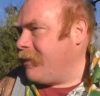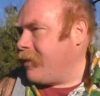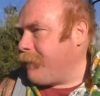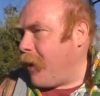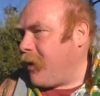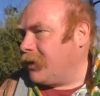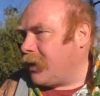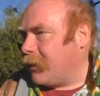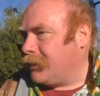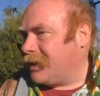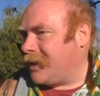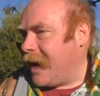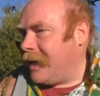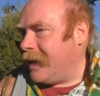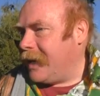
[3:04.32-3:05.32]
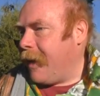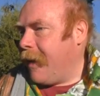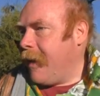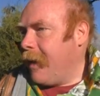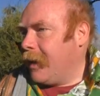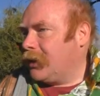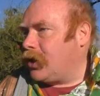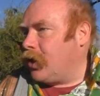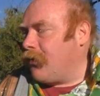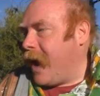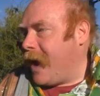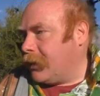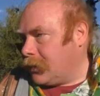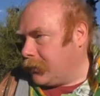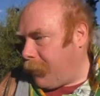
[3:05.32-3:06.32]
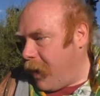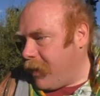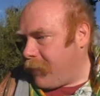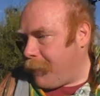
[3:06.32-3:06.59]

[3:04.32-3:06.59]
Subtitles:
in the pond, I'm standing surrounded by